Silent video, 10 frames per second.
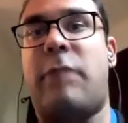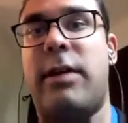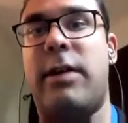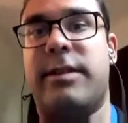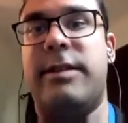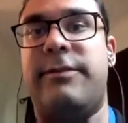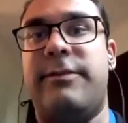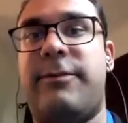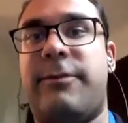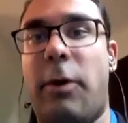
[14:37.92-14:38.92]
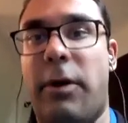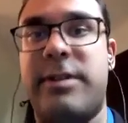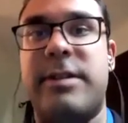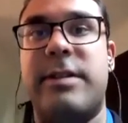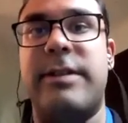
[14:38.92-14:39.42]
policy for
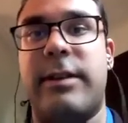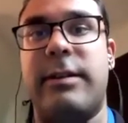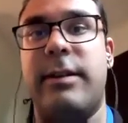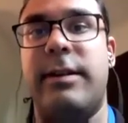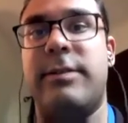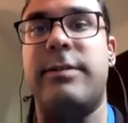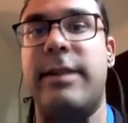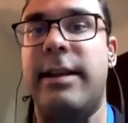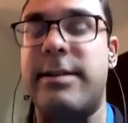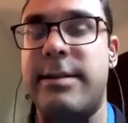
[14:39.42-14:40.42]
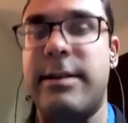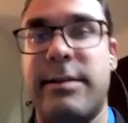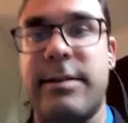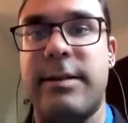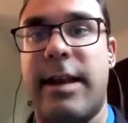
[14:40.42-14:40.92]
specific
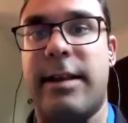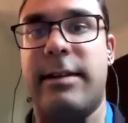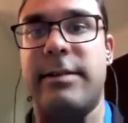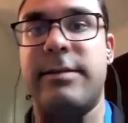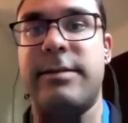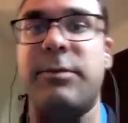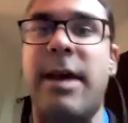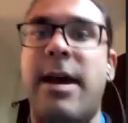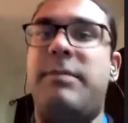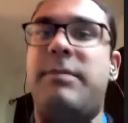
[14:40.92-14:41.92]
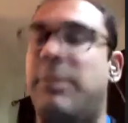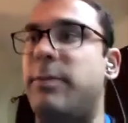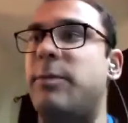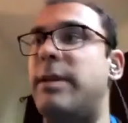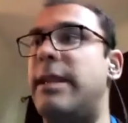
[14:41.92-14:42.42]
incidences like this.
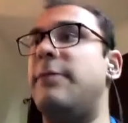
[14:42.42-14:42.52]
They